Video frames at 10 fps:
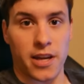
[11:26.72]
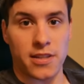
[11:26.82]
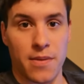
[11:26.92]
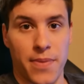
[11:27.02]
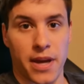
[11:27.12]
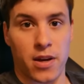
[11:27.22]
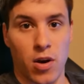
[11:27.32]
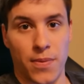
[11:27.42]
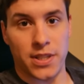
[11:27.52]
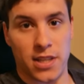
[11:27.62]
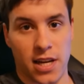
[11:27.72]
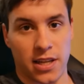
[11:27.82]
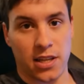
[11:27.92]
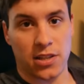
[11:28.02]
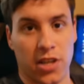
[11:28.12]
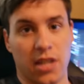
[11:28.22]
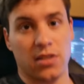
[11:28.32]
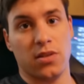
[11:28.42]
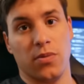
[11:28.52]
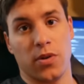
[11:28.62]
guys, I'm back home. I did not get a
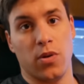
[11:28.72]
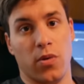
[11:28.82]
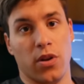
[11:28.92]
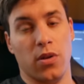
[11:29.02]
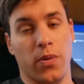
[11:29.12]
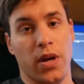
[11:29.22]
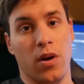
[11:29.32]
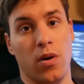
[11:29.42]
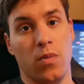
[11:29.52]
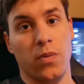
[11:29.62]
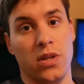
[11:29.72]
chance to record on the way home.